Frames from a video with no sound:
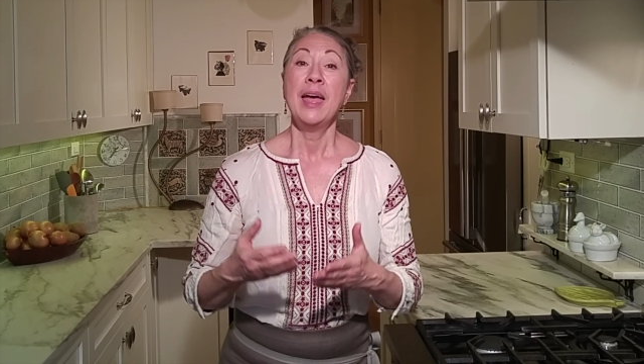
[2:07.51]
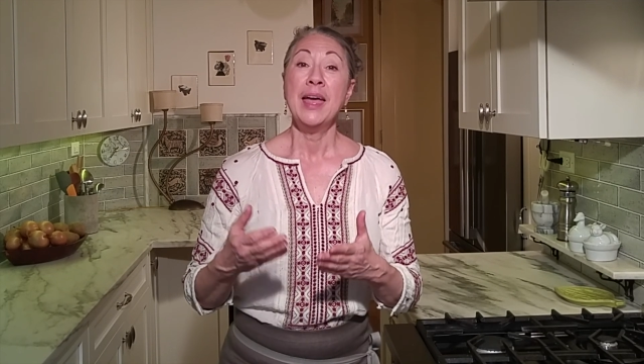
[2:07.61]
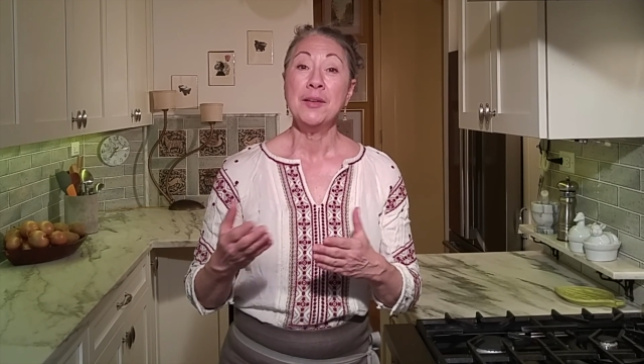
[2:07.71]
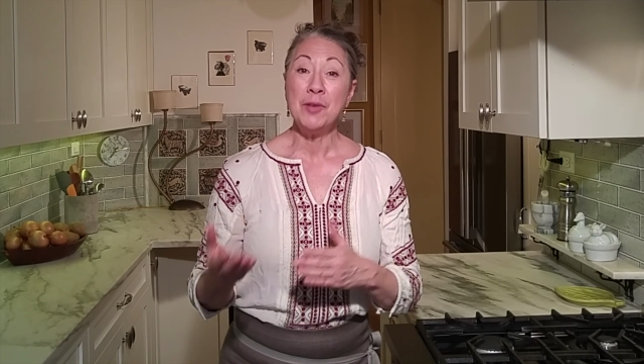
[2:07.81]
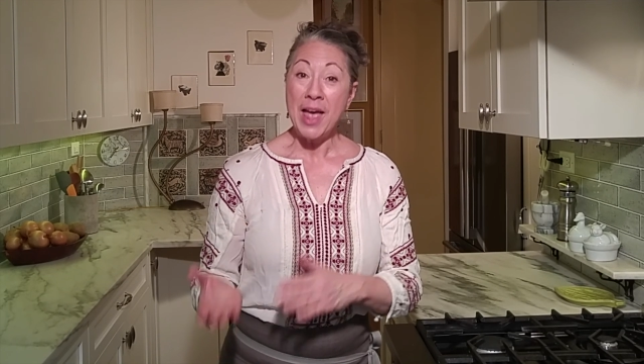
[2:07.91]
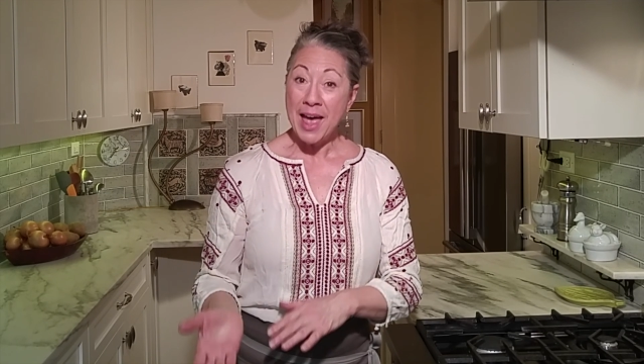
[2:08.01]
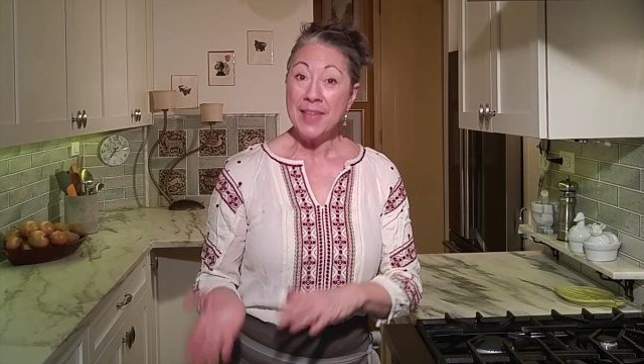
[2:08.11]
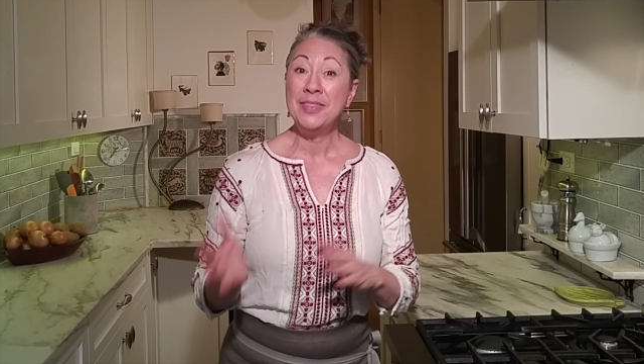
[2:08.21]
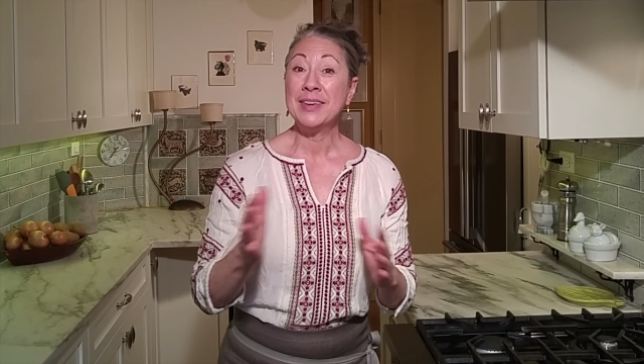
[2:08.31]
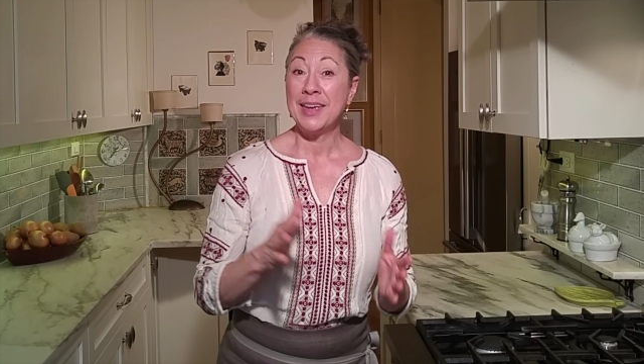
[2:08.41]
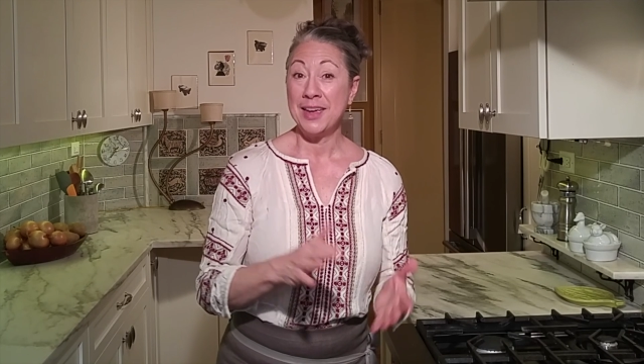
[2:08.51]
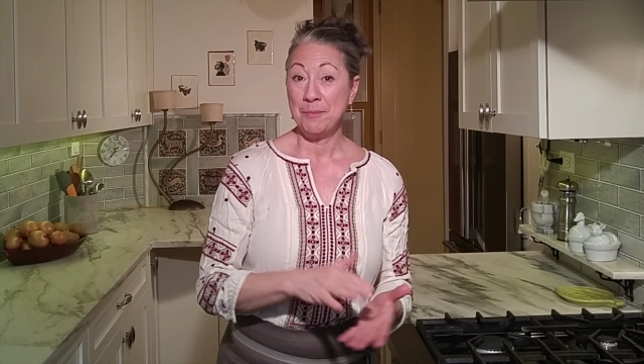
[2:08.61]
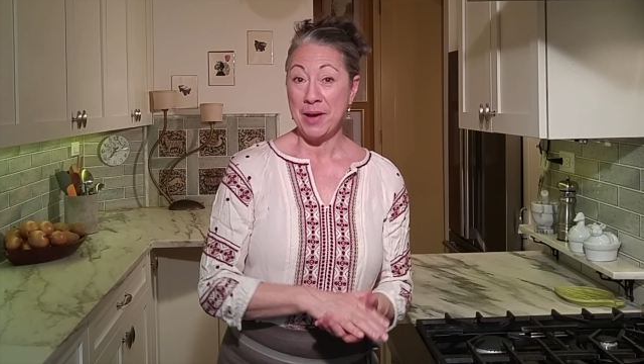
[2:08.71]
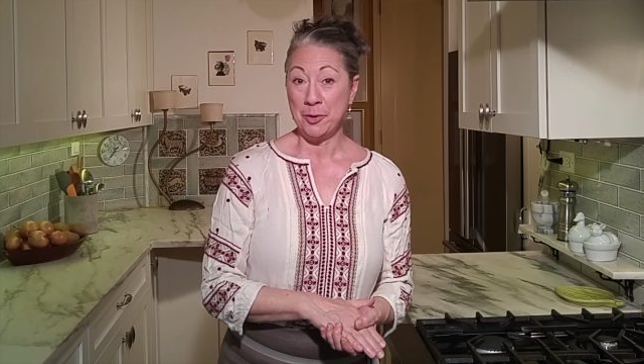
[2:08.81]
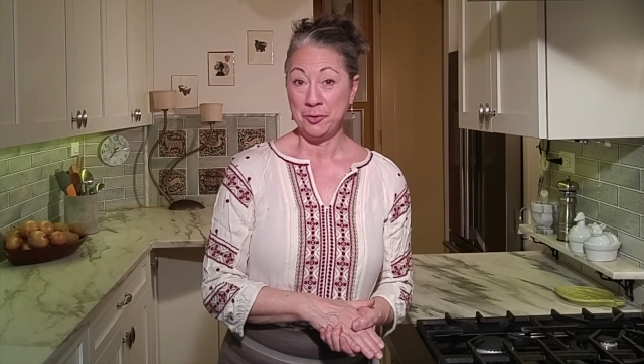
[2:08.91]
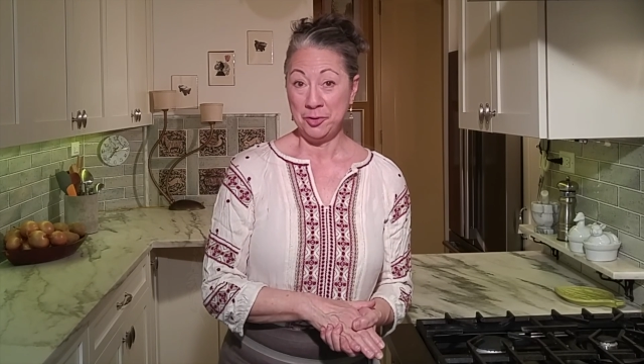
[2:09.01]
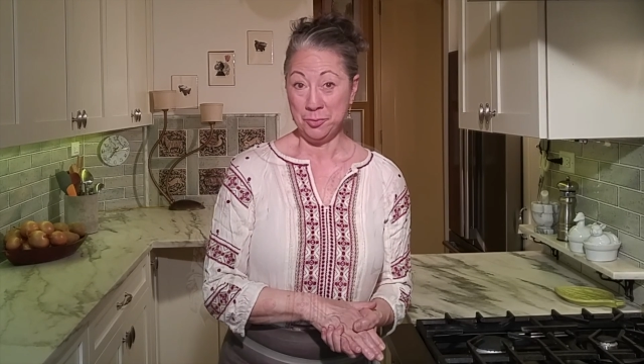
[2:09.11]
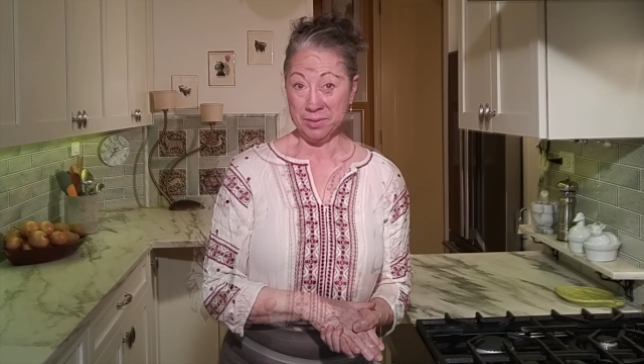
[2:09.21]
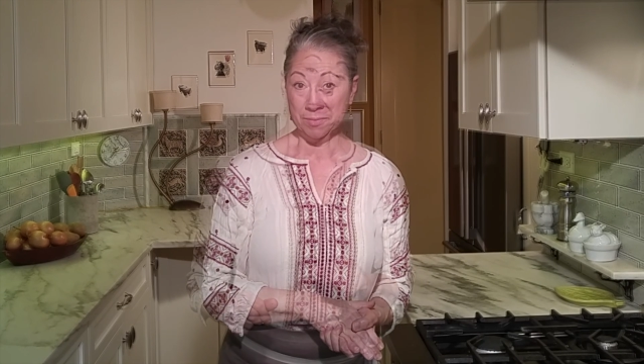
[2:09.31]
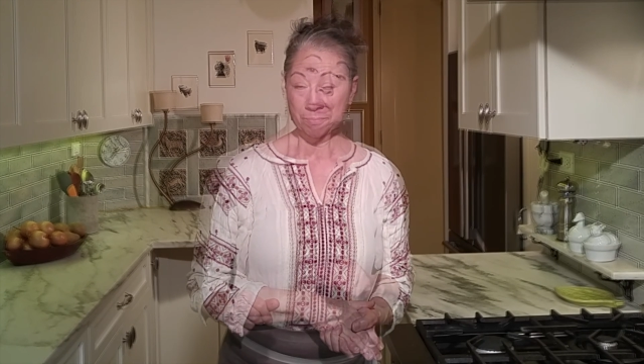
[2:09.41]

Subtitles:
and add the cake batter to it.